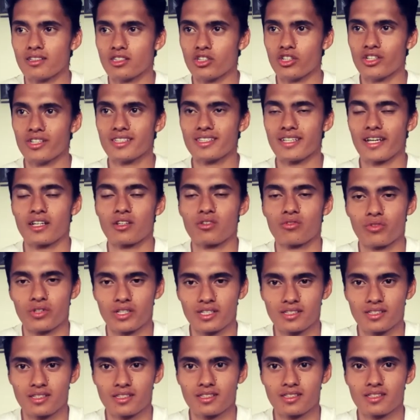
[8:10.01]
you need to take
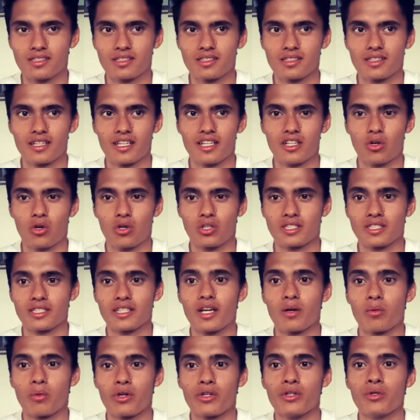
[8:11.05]
risks in order to
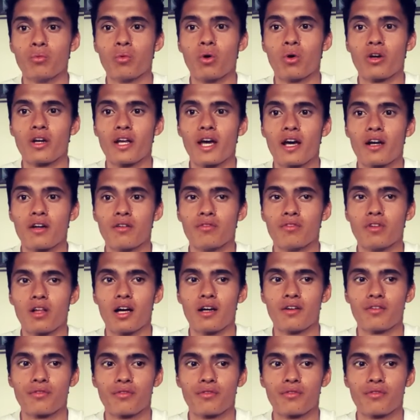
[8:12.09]
get what you want out of life.